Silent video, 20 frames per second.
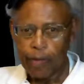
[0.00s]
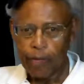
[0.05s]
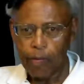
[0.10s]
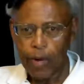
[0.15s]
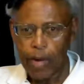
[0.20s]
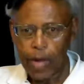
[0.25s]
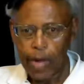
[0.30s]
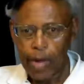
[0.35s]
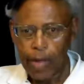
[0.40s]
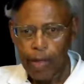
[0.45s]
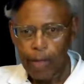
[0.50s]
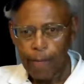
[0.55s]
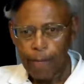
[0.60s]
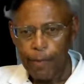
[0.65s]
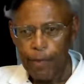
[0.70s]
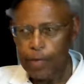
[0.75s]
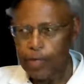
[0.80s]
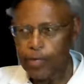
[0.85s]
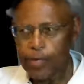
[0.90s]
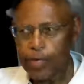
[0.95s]
Why?
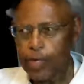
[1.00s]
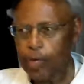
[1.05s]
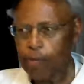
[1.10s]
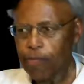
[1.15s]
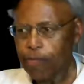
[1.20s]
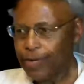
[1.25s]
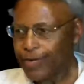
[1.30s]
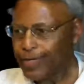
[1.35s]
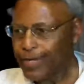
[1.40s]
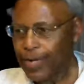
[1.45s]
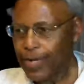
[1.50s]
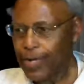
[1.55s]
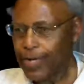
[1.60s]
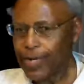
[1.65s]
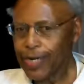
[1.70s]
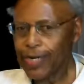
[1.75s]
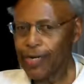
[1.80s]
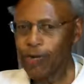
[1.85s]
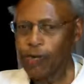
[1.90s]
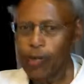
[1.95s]
Because he didn't present
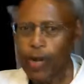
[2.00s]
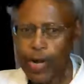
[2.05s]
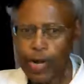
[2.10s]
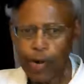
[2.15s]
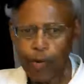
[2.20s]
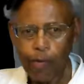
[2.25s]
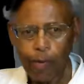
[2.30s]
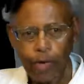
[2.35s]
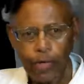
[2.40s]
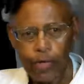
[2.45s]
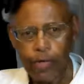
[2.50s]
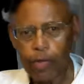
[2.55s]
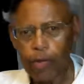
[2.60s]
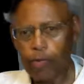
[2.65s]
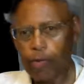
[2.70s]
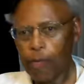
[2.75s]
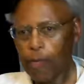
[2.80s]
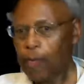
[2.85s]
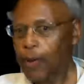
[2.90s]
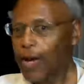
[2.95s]
it in a way in which the
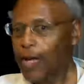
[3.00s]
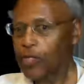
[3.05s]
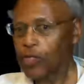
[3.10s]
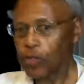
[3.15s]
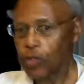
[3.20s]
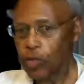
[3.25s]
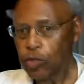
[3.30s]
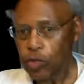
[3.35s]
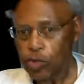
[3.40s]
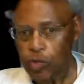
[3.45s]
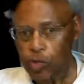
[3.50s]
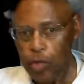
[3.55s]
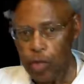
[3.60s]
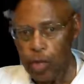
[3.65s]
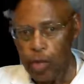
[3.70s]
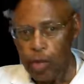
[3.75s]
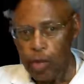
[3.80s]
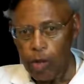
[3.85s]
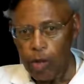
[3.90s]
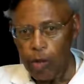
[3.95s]
other apostles
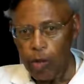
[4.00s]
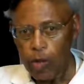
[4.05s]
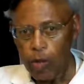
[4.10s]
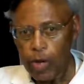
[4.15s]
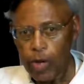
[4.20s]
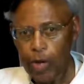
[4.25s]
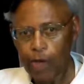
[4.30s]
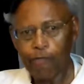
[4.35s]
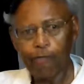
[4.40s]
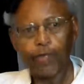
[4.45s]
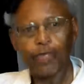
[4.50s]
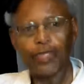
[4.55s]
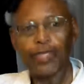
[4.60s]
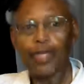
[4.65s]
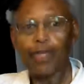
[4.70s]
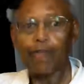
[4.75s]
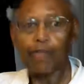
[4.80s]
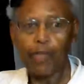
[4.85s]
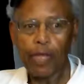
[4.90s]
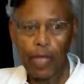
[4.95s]
would have
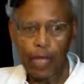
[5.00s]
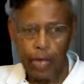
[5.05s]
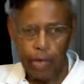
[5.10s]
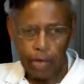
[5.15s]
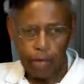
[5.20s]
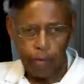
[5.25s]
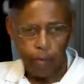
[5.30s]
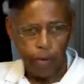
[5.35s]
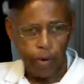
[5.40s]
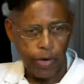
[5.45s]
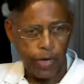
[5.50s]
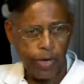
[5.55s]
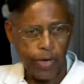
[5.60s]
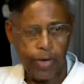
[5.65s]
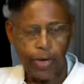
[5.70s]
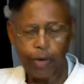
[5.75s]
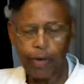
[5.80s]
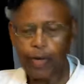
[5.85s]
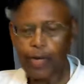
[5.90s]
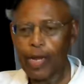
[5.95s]
received it. He wanted
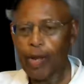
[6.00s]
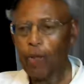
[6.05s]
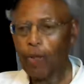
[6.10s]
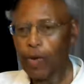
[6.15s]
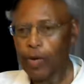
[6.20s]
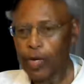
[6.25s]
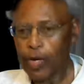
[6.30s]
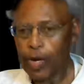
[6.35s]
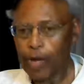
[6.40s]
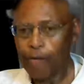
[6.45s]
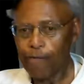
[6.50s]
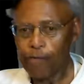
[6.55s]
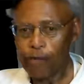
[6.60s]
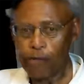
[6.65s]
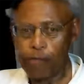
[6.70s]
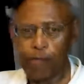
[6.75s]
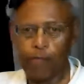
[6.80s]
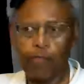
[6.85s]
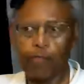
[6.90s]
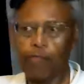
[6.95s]
they wanted him to
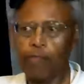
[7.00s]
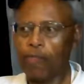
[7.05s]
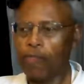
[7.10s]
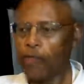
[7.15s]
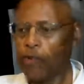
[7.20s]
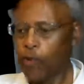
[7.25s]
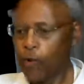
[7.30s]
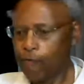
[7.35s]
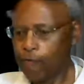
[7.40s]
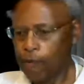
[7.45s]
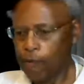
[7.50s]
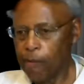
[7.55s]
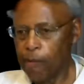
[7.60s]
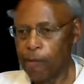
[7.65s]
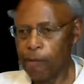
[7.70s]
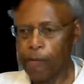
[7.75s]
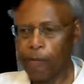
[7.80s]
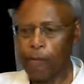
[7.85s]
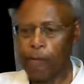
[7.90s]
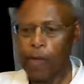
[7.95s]
do it from
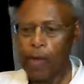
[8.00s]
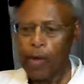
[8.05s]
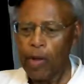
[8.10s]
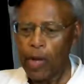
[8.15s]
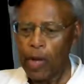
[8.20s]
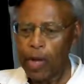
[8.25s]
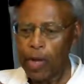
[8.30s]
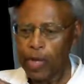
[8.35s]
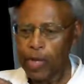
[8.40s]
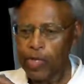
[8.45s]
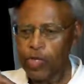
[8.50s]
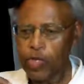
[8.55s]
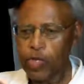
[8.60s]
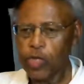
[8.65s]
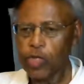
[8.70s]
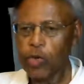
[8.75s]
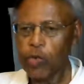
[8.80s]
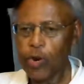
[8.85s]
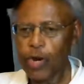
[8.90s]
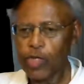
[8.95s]
a
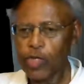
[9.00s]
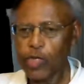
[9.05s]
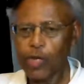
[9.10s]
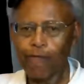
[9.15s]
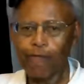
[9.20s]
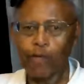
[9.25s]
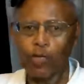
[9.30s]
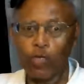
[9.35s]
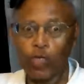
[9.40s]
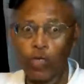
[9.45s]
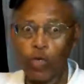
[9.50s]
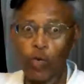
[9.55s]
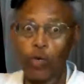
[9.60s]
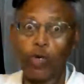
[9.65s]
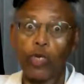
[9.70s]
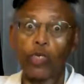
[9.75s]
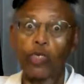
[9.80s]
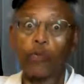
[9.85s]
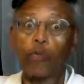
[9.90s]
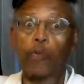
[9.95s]
continuation of a
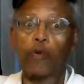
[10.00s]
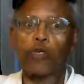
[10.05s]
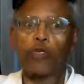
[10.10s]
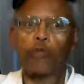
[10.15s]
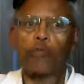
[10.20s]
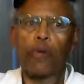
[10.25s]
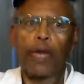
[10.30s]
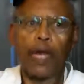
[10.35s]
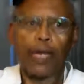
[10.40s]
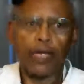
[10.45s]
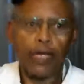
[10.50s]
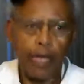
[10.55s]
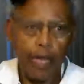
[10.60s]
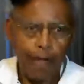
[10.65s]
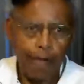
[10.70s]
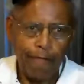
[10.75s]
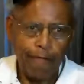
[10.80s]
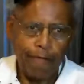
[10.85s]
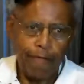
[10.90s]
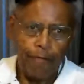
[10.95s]
Jewish
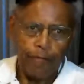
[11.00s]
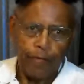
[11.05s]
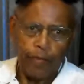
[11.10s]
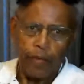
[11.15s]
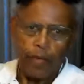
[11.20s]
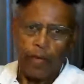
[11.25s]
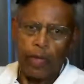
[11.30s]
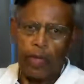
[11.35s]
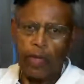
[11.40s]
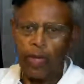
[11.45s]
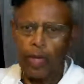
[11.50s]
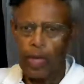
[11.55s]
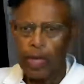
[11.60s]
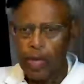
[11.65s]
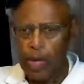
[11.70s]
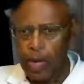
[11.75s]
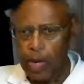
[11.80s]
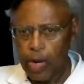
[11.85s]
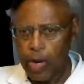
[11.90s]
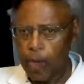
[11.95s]
perspective. And
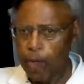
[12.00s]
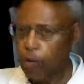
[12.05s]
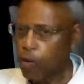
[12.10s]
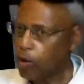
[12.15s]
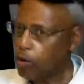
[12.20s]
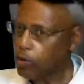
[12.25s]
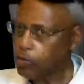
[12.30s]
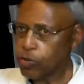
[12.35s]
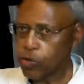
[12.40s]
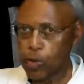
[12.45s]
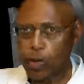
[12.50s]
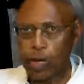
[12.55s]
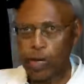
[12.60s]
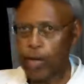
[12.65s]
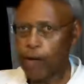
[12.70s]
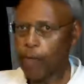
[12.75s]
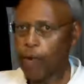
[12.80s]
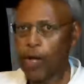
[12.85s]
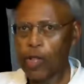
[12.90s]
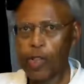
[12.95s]
here Paul's
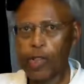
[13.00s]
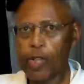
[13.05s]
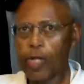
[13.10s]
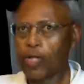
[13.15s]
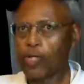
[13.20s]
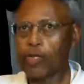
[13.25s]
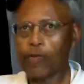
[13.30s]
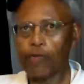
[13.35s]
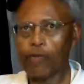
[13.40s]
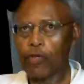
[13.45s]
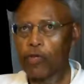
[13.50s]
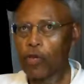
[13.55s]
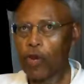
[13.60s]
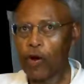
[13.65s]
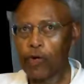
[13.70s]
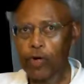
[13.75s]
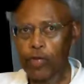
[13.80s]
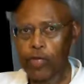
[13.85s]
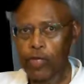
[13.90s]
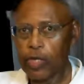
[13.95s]
talking about things of
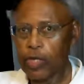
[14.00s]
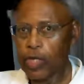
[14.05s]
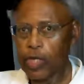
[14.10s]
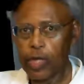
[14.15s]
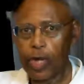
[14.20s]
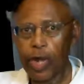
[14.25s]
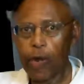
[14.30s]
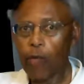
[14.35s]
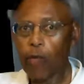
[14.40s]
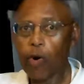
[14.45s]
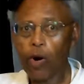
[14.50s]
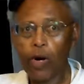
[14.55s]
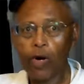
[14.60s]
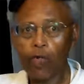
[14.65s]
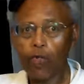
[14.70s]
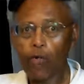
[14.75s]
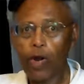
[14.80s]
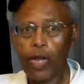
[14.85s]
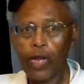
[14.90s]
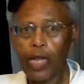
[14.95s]
eternity that they
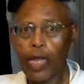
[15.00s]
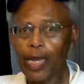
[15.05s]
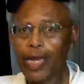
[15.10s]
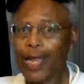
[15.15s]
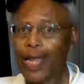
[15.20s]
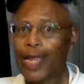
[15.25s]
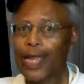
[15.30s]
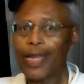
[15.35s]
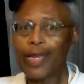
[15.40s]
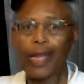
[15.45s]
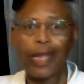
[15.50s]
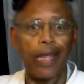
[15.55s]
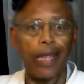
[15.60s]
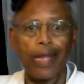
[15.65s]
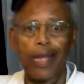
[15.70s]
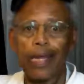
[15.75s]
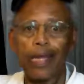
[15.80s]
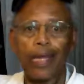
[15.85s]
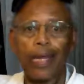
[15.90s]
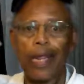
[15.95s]
weren't ready, and they,
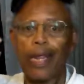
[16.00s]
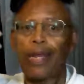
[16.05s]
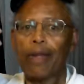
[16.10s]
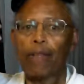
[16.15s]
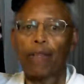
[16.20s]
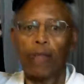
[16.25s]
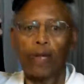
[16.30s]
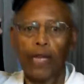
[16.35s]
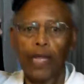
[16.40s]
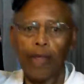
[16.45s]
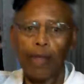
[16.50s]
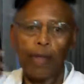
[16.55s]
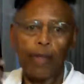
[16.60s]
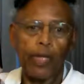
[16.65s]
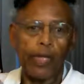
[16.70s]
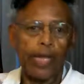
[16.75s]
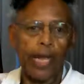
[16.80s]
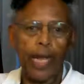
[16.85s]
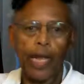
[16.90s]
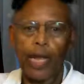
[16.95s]
they believe
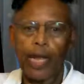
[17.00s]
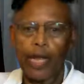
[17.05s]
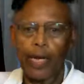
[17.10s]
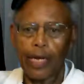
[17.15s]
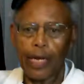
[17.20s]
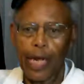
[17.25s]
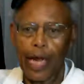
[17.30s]
me, they had